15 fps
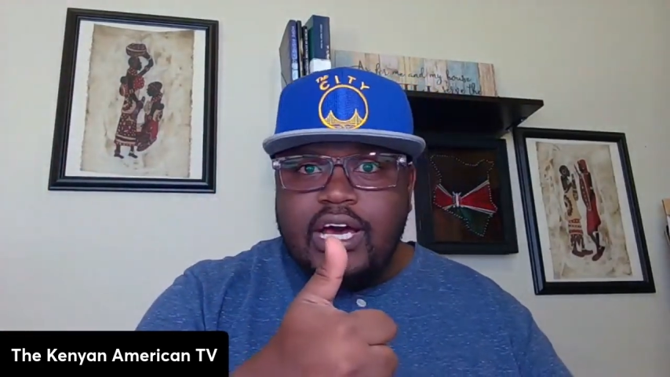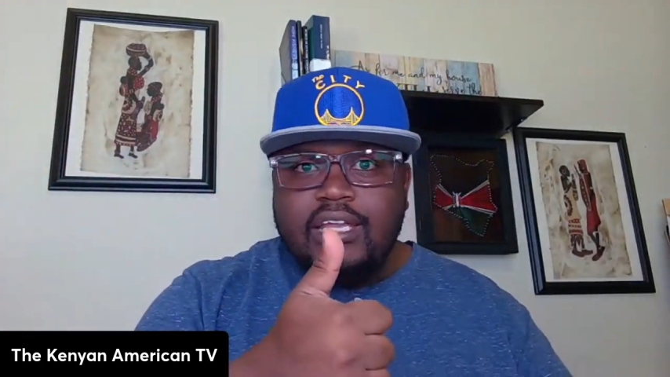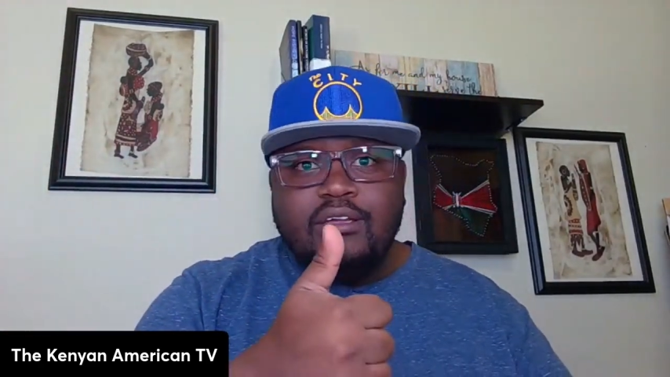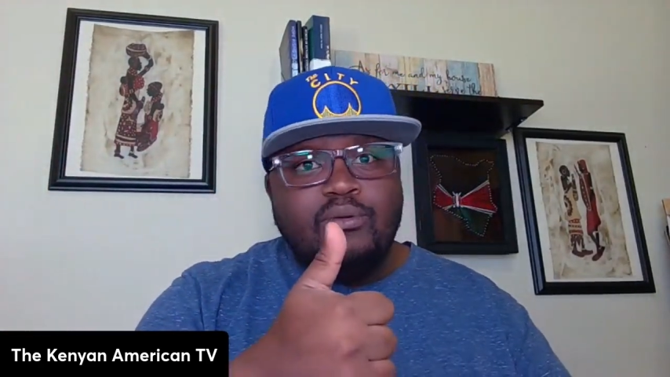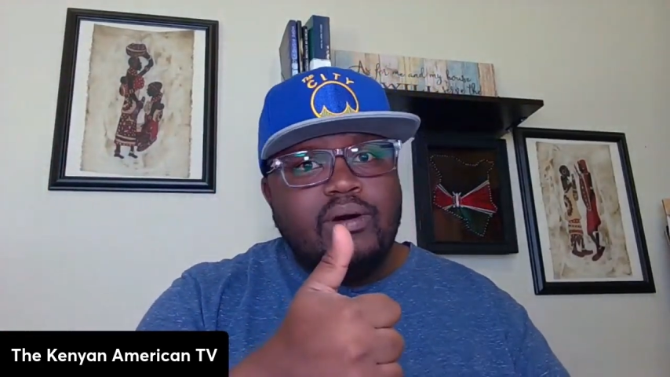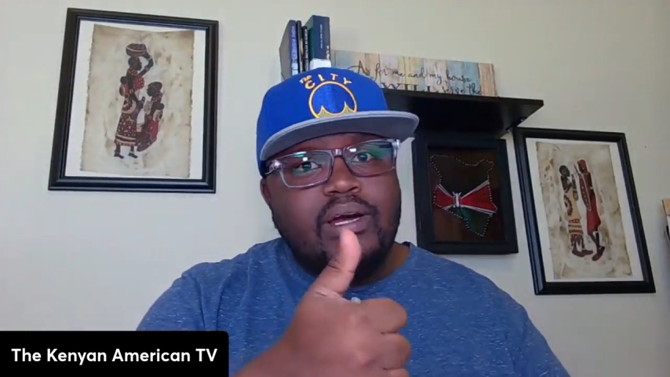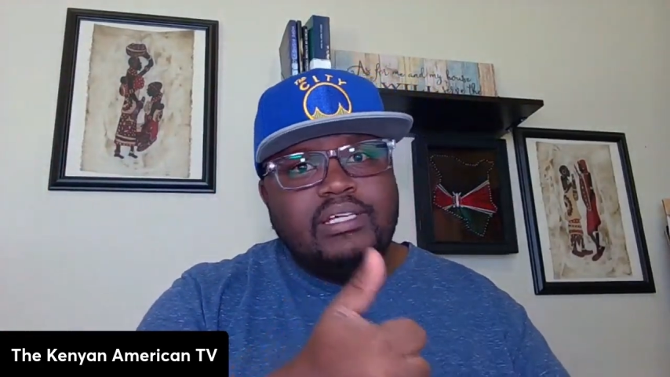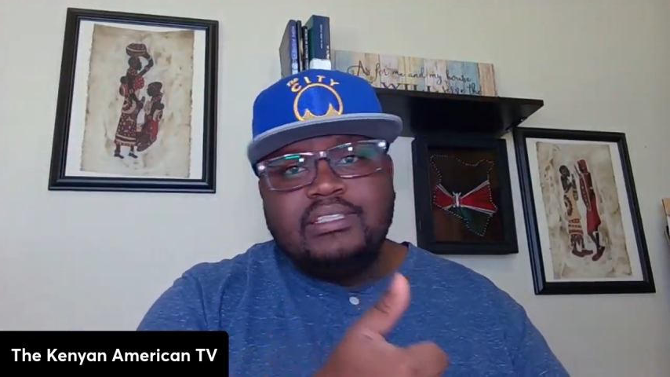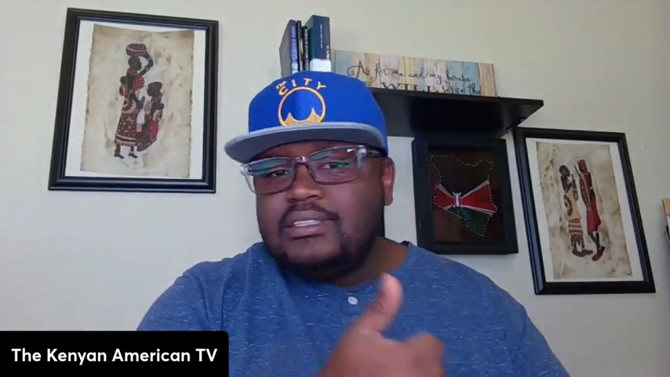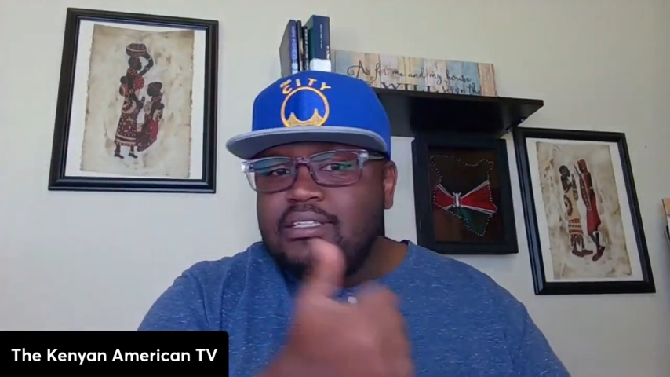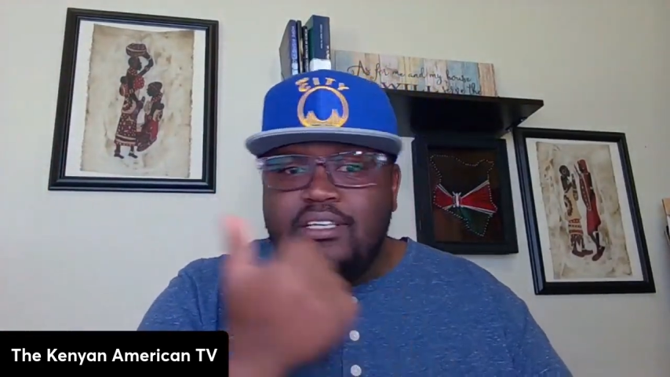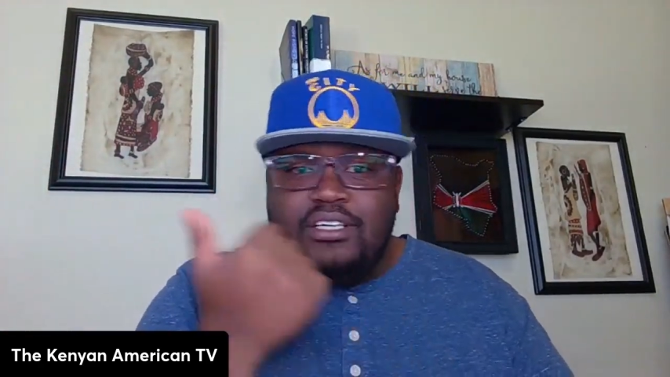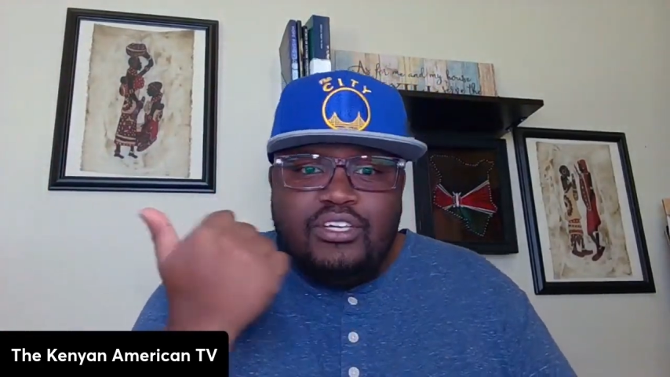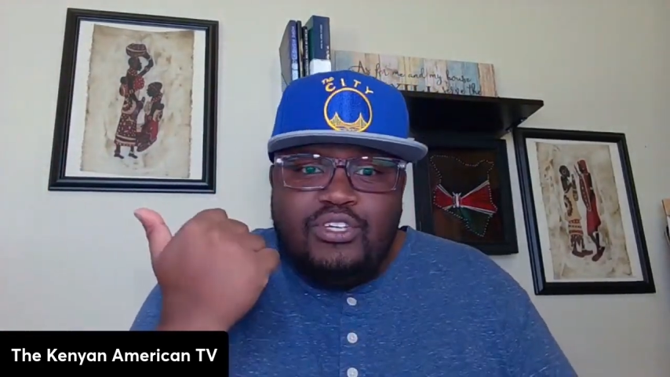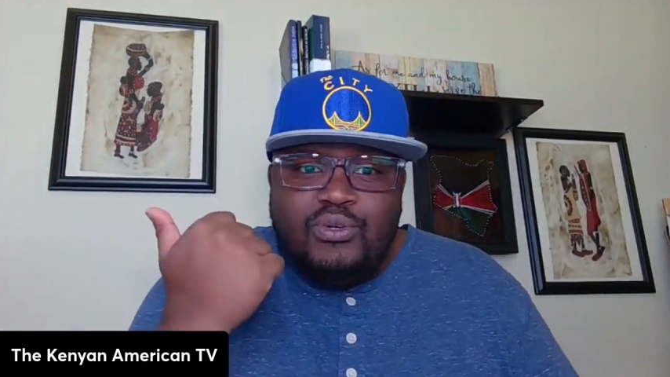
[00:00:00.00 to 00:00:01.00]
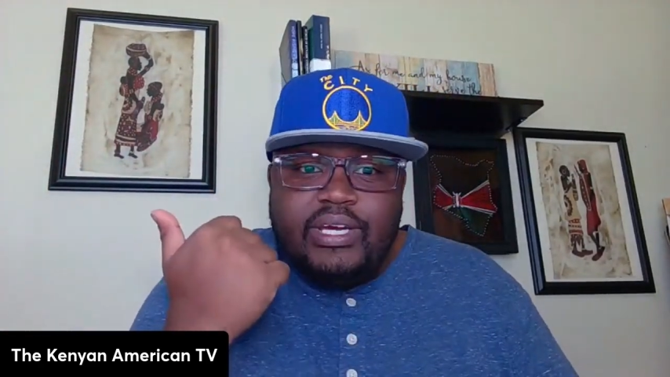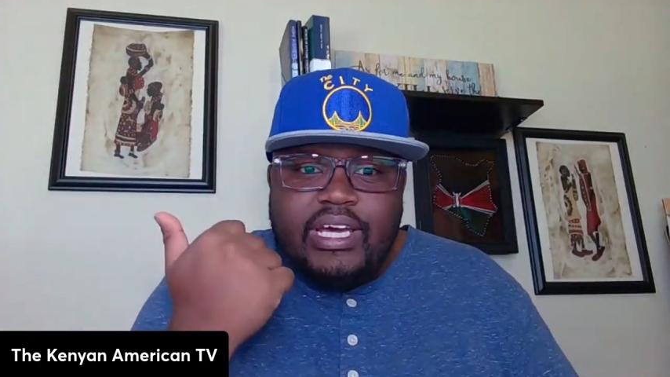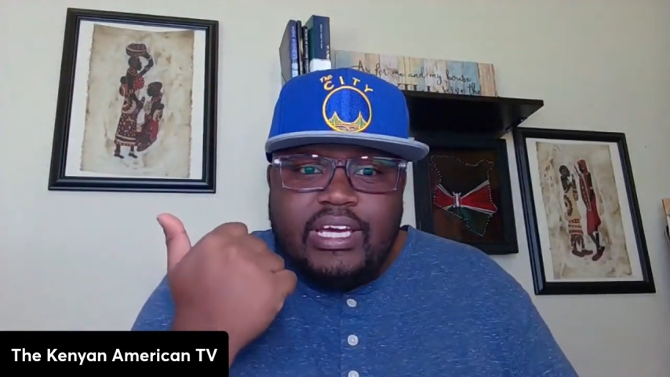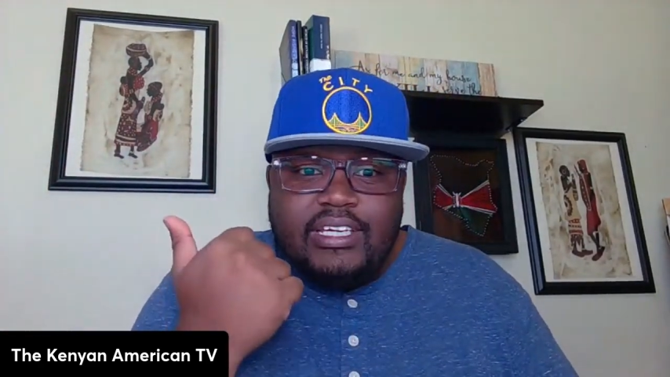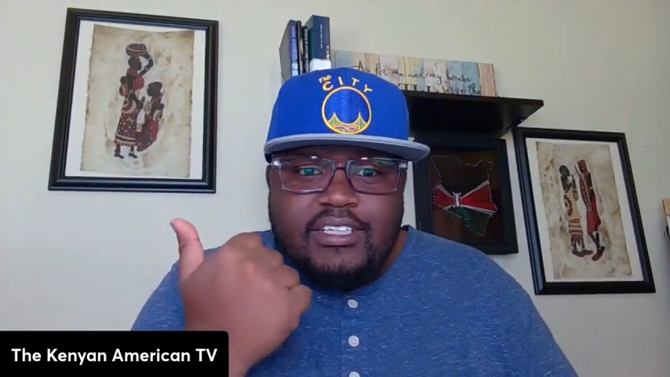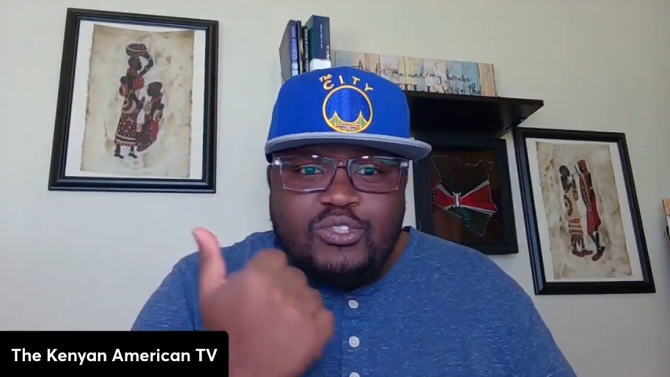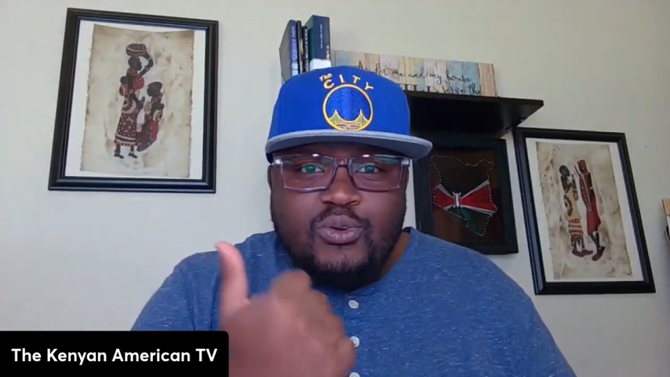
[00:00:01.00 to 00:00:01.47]
Otherwise, you
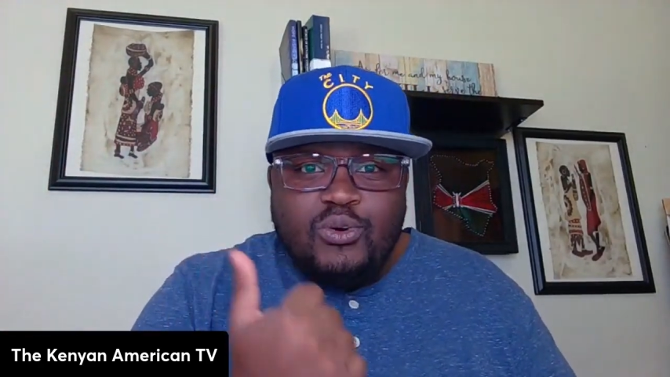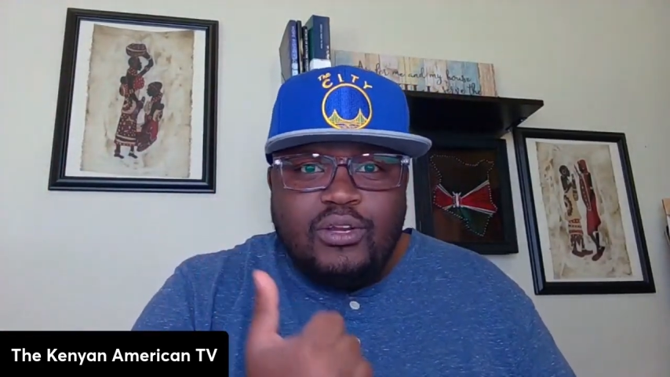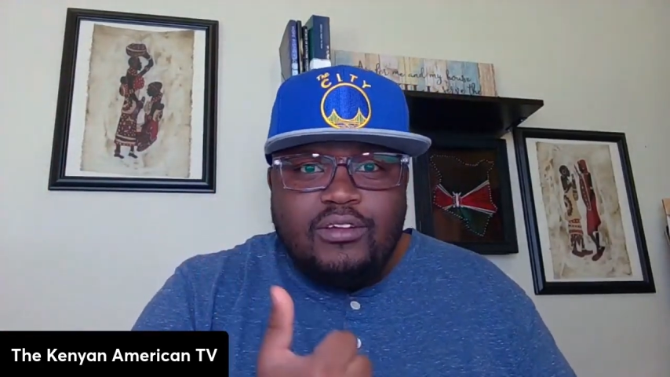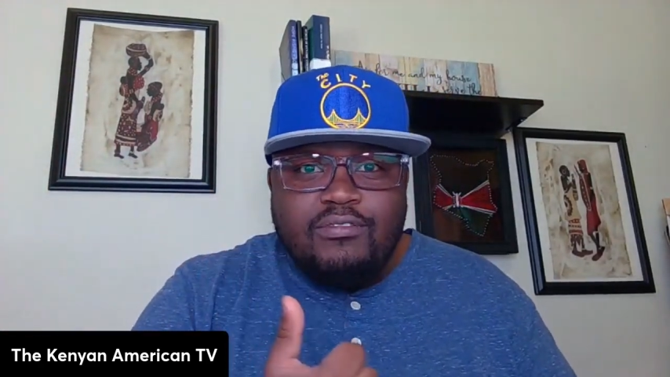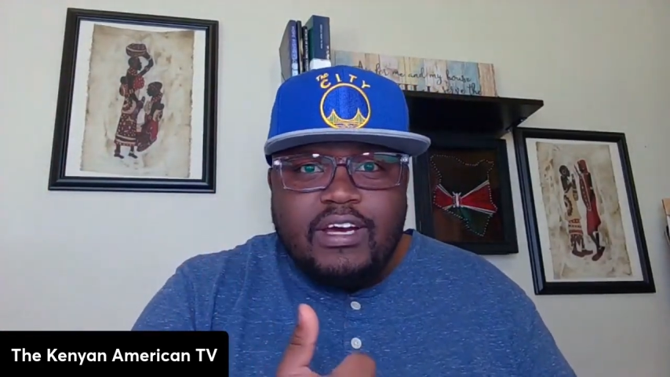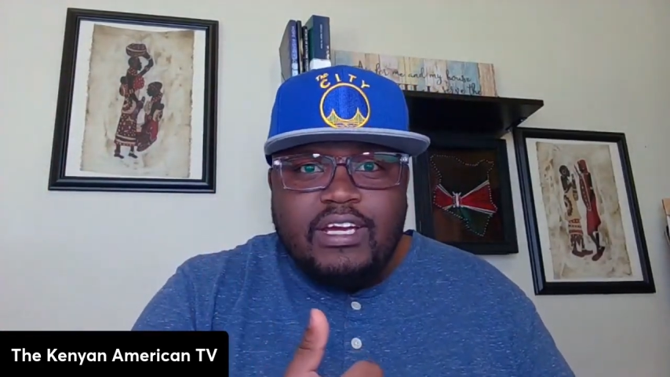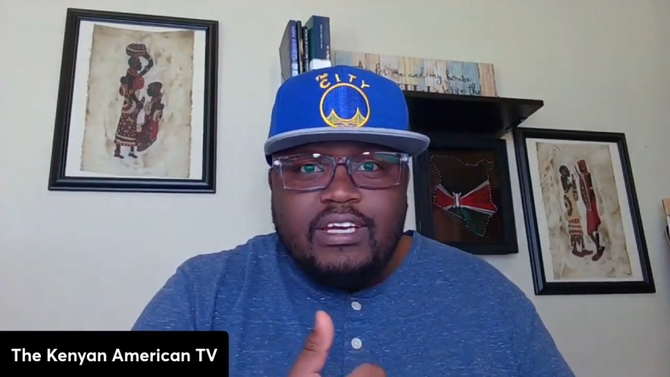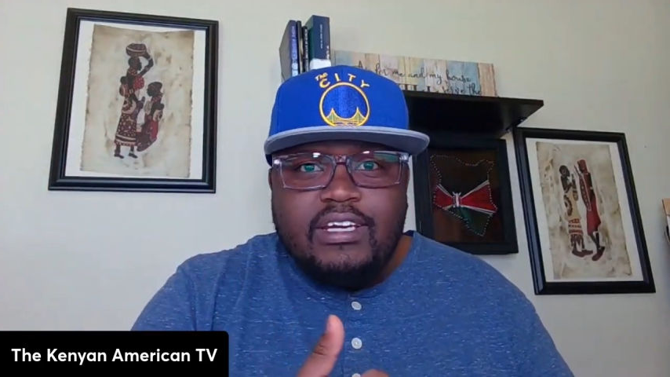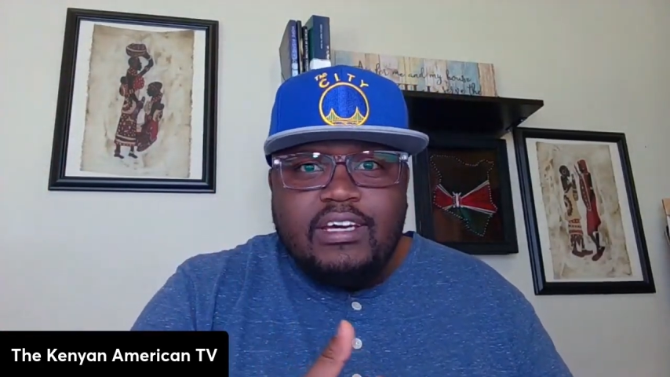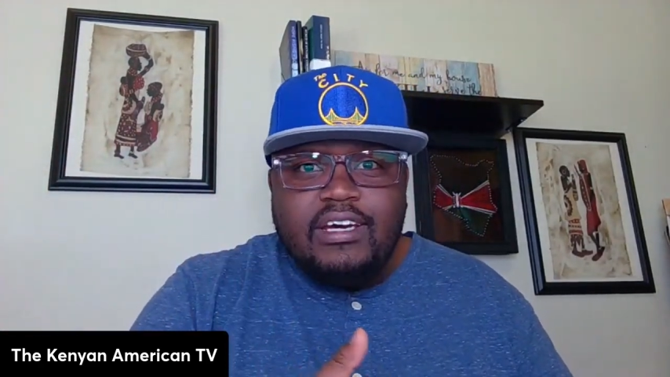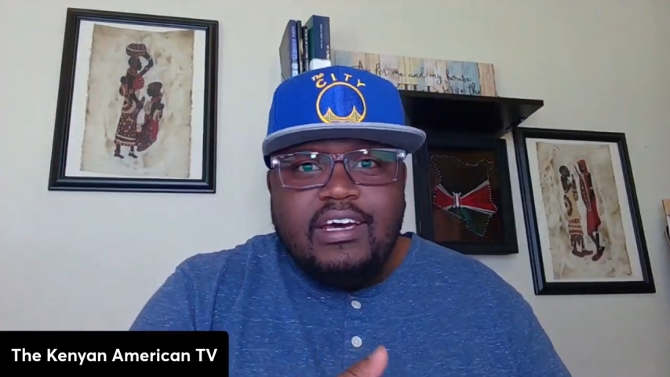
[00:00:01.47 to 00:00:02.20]
get disqualified.